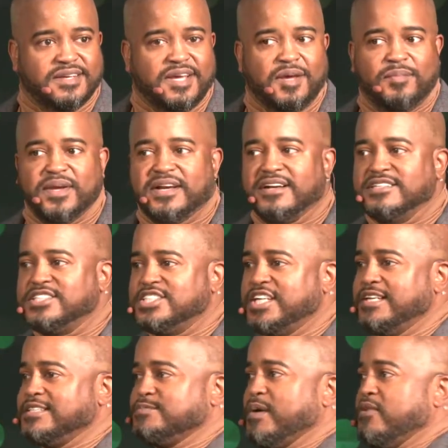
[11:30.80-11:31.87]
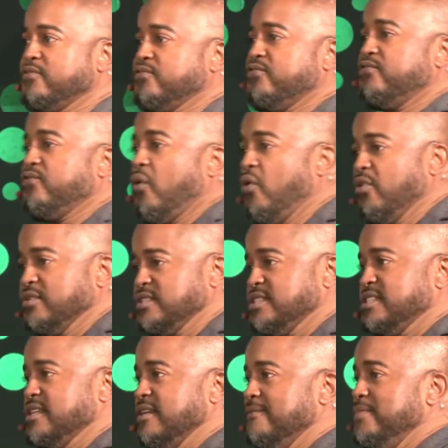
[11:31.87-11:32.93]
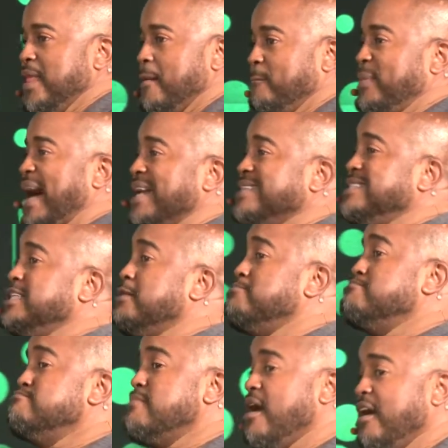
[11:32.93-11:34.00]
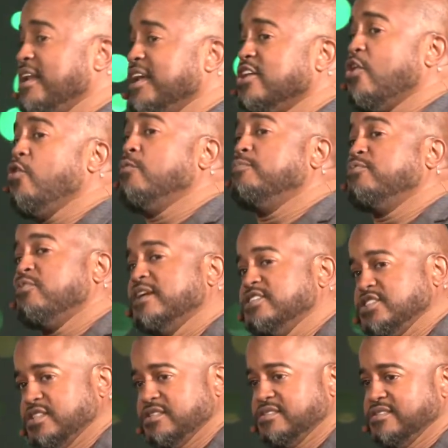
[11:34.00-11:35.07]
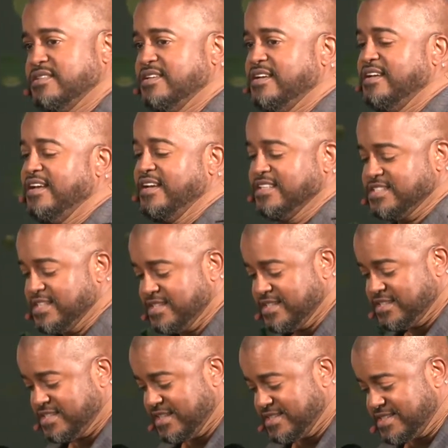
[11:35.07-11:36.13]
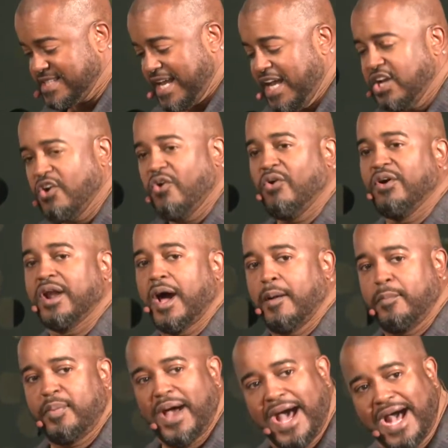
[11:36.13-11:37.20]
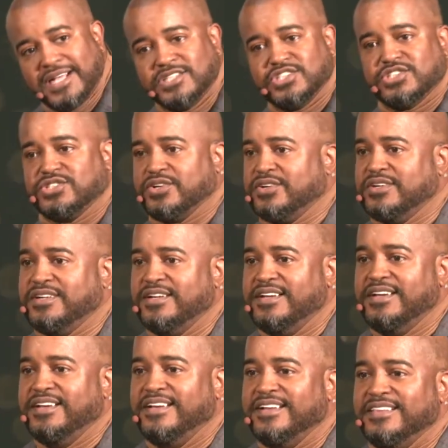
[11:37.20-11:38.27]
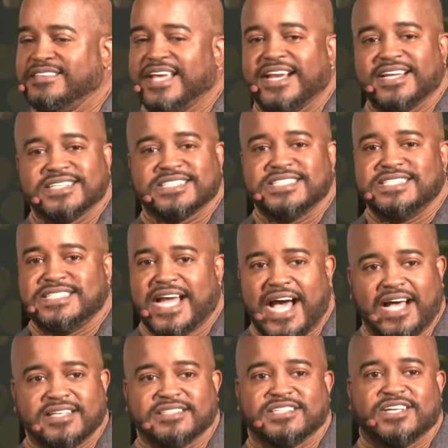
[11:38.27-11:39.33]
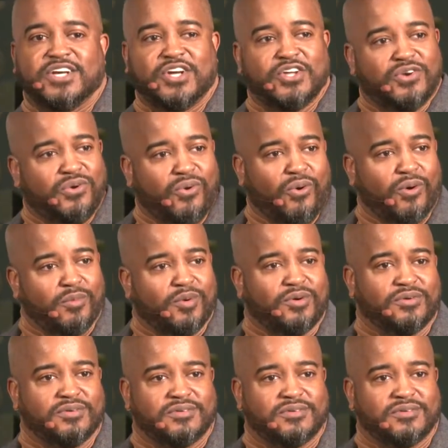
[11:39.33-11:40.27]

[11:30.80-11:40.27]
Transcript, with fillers: because she's been forced by demonic oppression to, to take on a posture that is not normal.